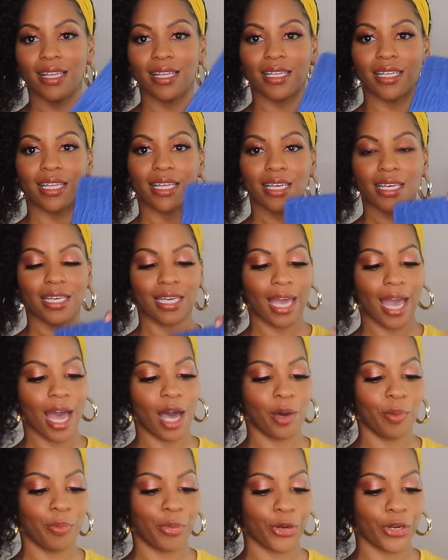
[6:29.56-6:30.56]
Look
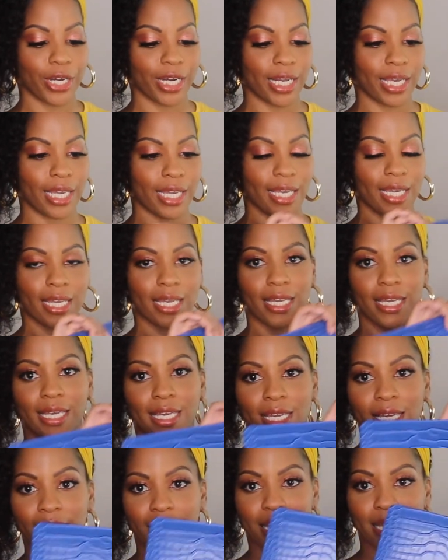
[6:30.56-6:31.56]
how pretty.
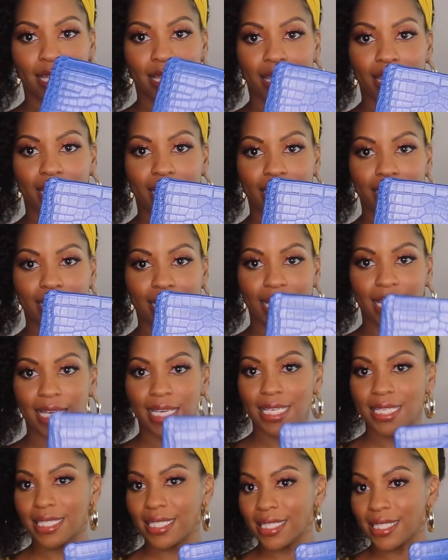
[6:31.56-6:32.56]
This
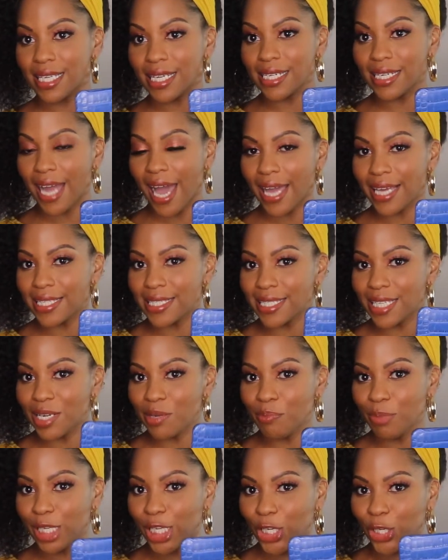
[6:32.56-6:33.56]
is nice
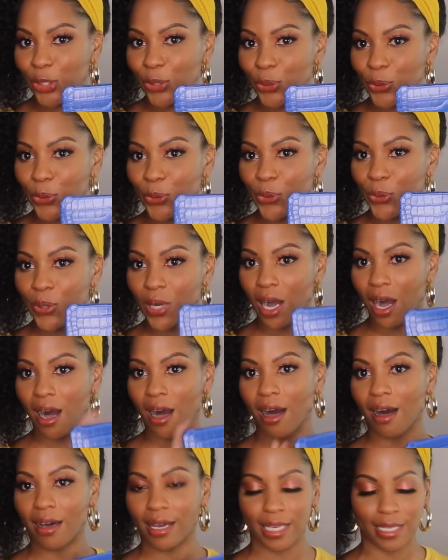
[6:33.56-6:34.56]
and blue.
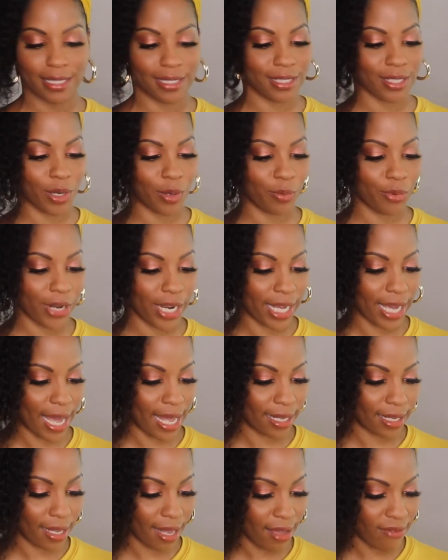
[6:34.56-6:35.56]
Oh, it's so pretty.
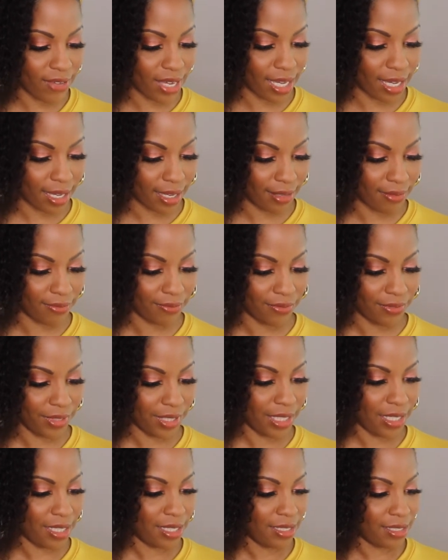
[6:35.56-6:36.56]
I love it.
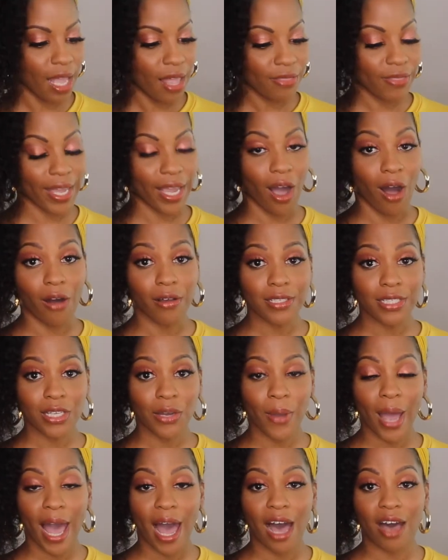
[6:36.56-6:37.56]
They also
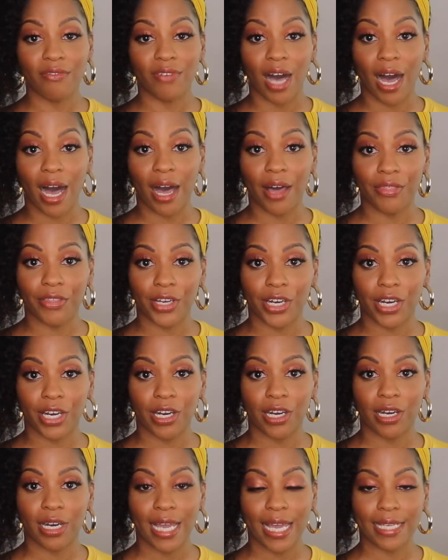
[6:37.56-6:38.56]
have
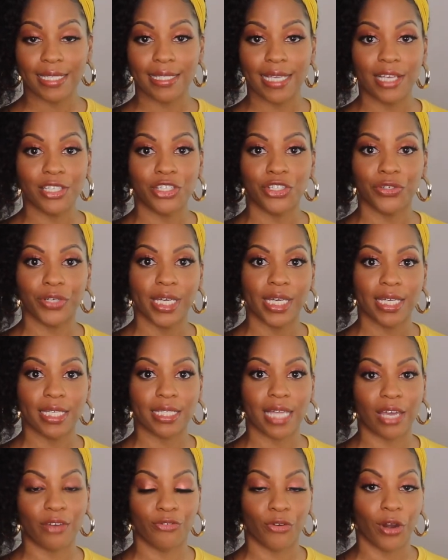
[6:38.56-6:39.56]
other accessories
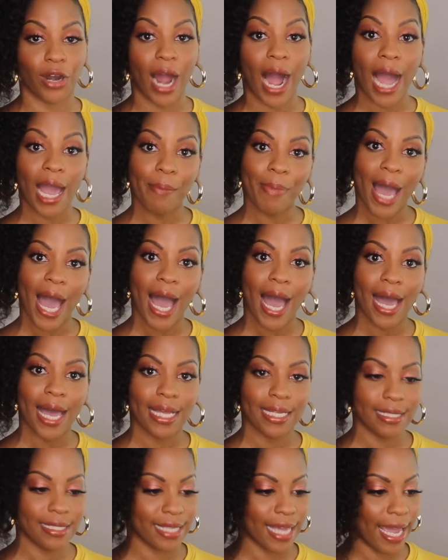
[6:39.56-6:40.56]
like for
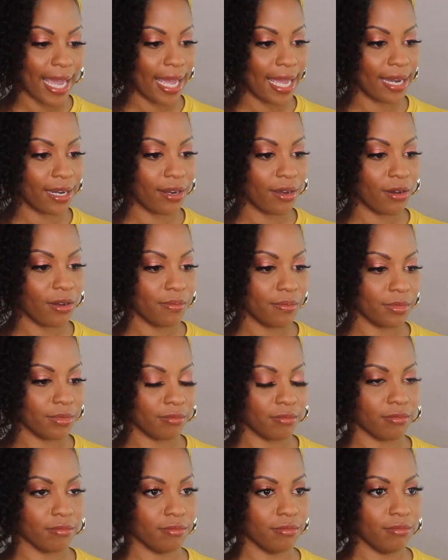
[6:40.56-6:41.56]
iPads and, oh,
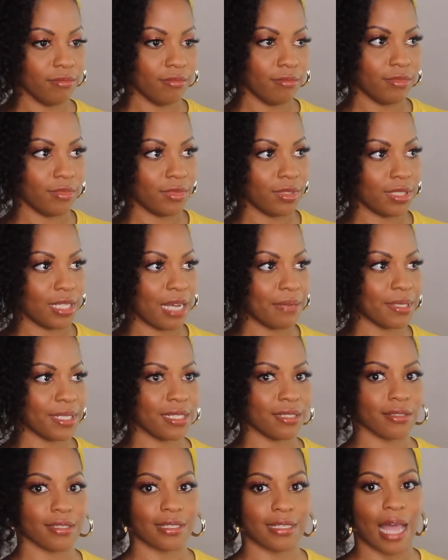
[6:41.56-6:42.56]
I'm
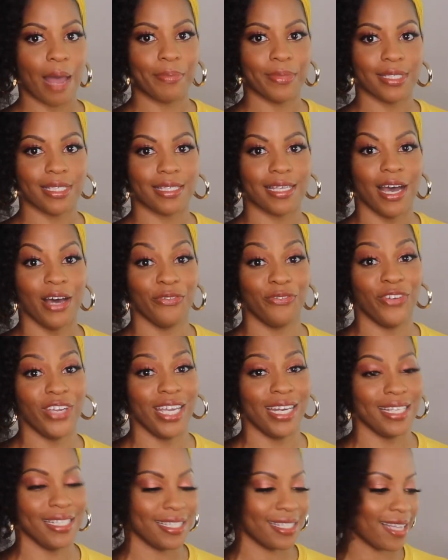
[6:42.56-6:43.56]
still snapping stuff.
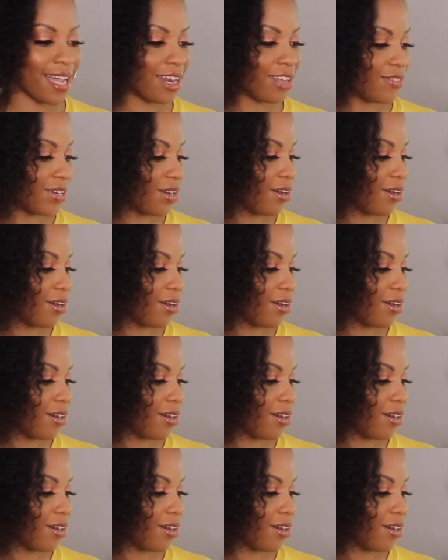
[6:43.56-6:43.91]
It's not even